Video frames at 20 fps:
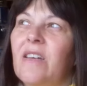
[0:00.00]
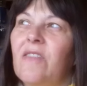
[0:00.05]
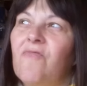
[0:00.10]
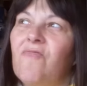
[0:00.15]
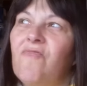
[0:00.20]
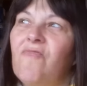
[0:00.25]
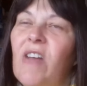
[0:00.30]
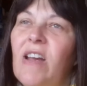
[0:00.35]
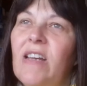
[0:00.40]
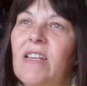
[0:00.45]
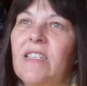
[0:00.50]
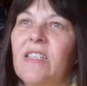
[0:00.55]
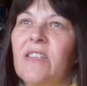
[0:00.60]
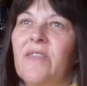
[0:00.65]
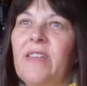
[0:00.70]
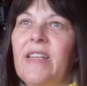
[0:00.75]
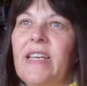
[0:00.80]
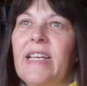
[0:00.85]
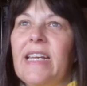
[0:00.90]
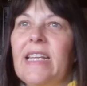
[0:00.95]

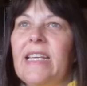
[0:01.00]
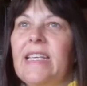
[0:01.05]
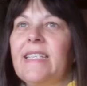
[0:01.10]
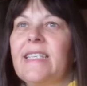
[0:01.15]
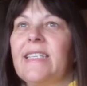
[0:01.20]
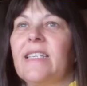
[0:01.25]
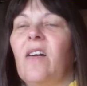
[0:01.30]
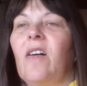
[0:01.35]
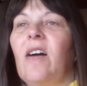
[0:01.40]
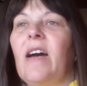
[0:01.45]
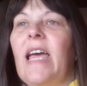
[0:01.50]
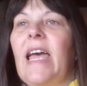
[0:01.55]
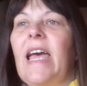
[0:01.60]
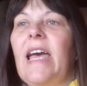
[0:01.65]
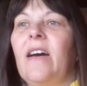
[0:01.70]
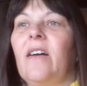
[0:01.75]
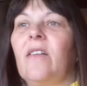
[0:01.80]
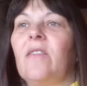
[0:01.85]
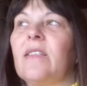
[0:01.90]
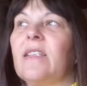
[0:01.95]
relatively clear sky
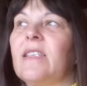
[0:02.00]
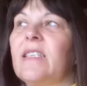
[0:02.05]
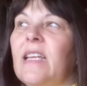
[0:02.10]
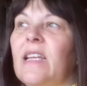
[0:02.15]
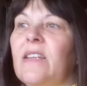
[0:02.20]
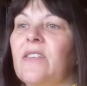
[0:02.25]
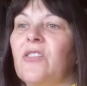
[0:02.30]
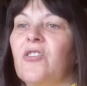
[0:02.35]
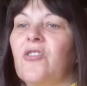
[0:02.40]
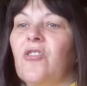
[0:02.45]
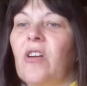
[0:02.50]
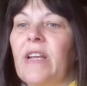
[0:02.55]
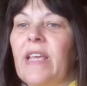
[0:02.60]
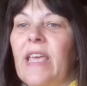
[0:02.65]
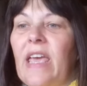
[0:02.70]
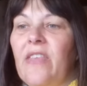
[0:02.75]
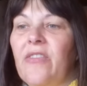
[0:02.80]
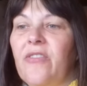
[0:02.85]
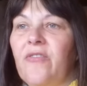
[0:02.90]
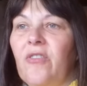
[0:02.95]
out, the sun's trying to
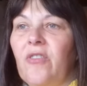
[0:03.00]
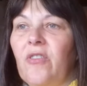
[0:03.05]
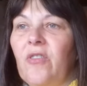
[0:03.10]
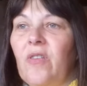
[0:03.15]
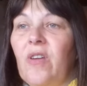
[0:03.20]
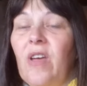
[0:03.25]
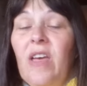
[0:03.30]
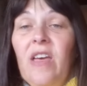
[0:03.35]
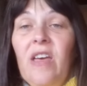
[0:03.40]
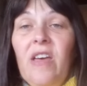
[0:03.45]
get through,